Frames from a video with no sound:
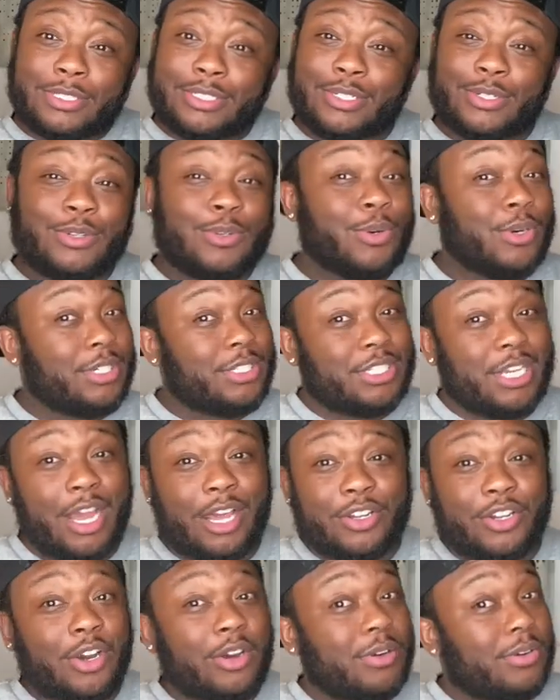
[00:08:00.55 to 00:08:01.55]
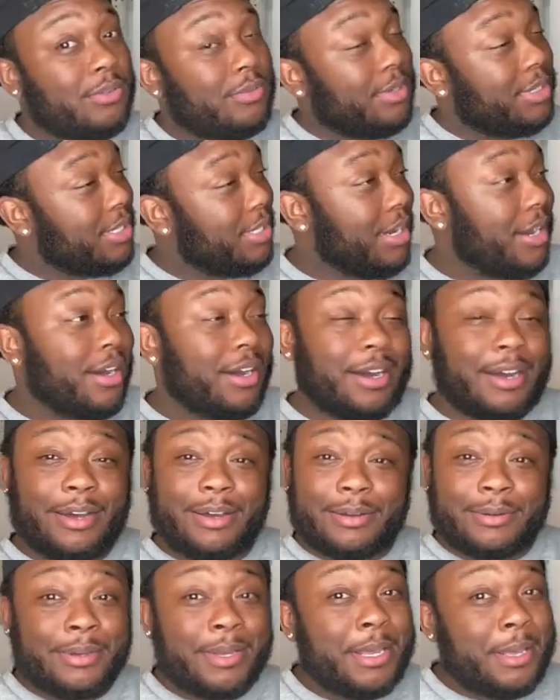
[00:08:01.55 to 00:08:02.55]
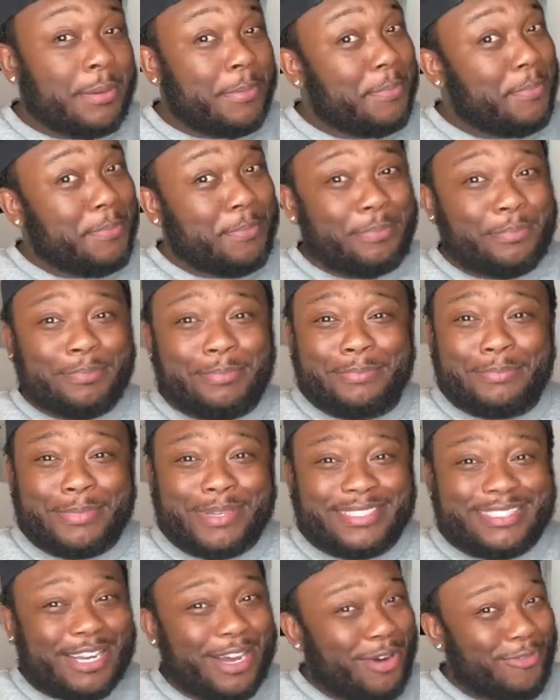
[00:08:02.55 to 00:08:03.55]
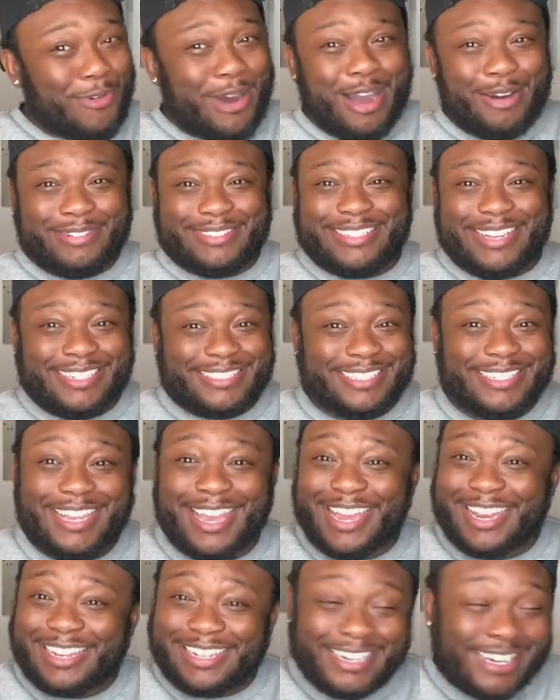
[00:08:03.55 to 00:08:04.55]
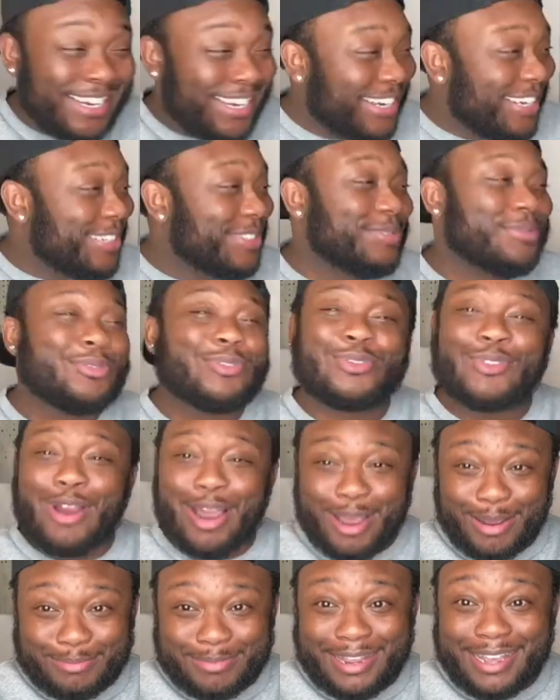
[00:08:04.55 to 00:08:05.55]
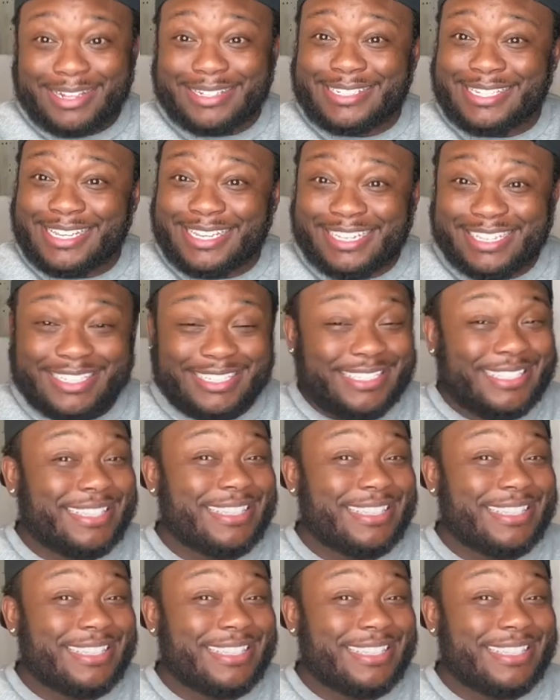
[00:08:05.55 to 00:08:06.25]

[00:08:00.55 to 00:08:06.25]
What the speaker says: Of course, y'all know when Miss Omar, Tasha K, dropped that tea.